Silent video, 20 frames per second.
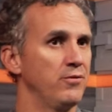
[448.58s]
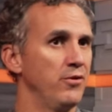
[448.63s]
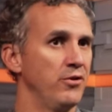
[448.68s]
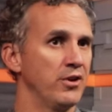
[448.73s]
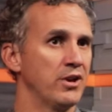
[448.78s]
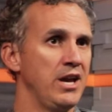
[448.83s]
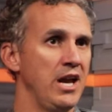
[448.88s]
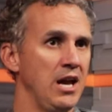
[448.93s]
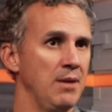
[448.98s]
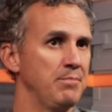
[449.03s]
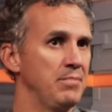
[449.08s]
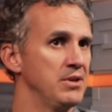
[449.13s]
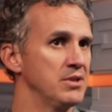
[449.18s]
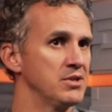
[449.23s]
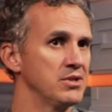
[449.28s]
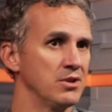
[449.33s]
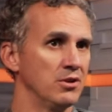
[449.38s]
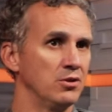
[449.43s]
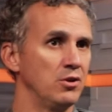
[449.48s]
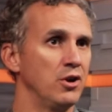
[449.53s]
for the
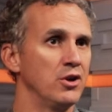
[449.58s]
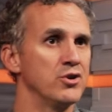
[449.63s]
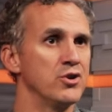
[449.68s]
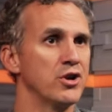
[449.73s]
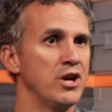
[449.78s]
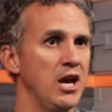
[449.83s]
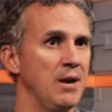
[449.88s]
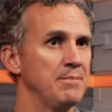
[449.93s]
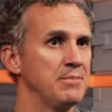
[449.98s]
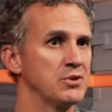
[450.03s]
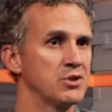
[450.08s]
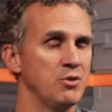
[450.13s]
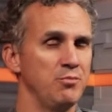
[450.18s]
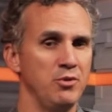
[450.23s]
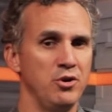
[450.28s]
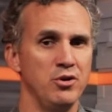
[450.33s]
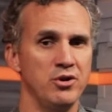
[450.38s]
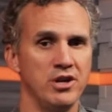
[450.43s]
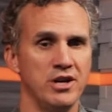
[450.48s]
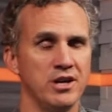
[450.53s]
campus, the larger campus
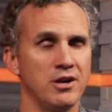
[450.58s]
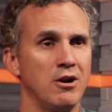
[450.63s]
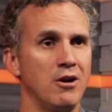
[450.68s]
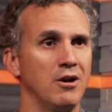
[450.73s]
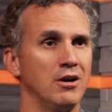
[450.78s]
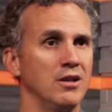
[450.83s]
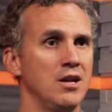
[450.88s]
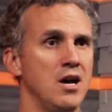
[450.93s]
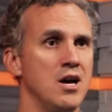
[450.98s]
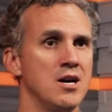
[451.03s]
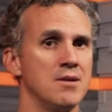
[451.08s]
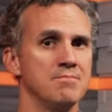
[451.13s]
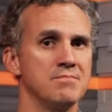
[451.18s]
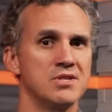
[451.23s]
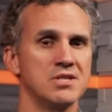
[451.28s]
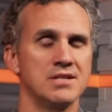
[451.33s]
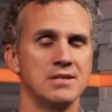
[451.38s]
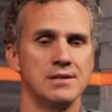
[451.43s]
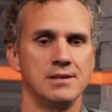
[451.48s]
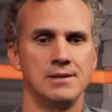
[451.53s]
community and our
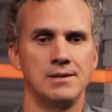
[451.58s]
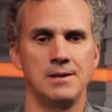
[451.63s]
alums.